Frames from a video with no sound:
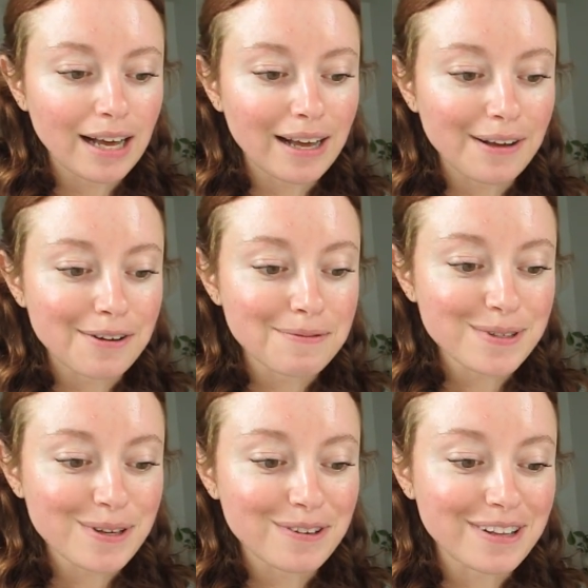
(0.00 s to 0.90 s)
Um,
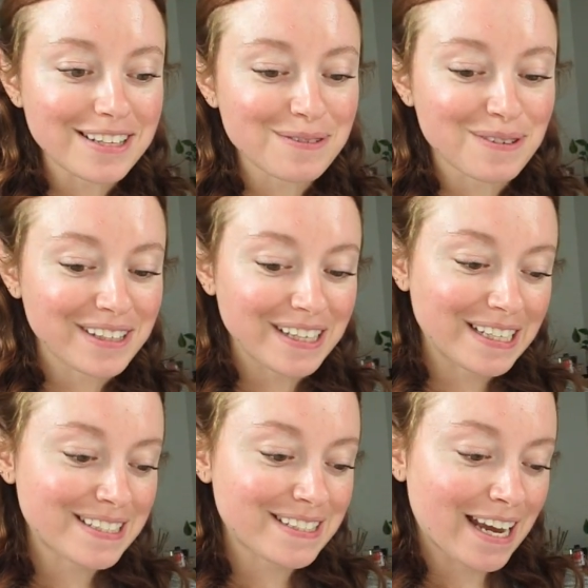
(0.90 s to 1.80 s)
so that's really
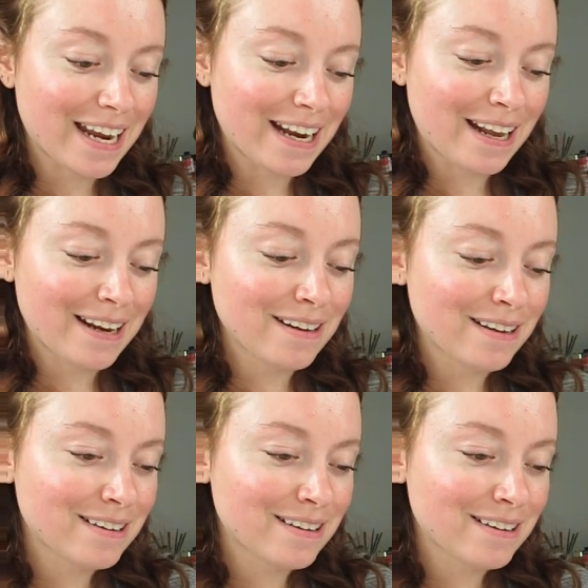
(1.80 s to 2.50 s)
exciting.